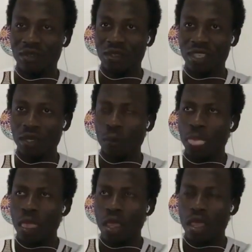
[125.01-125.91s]
You see,
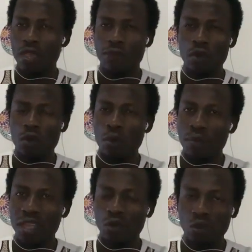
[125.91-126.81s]
if you
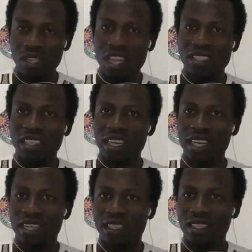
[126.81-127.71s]
compare 2,000
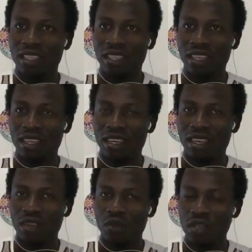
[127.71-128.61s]
rand,
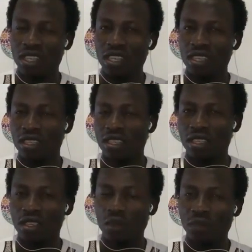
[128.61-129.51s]
which is
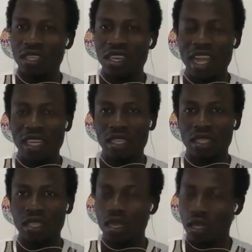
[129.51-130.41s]
something like
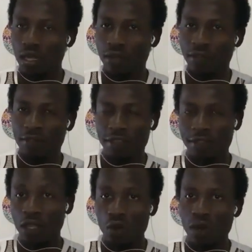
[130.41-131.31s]

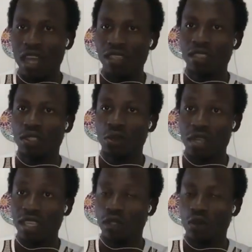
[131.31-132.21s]
$50
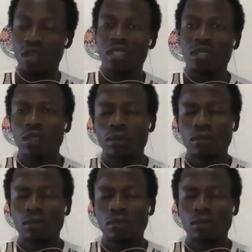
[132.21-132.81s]
US dollars,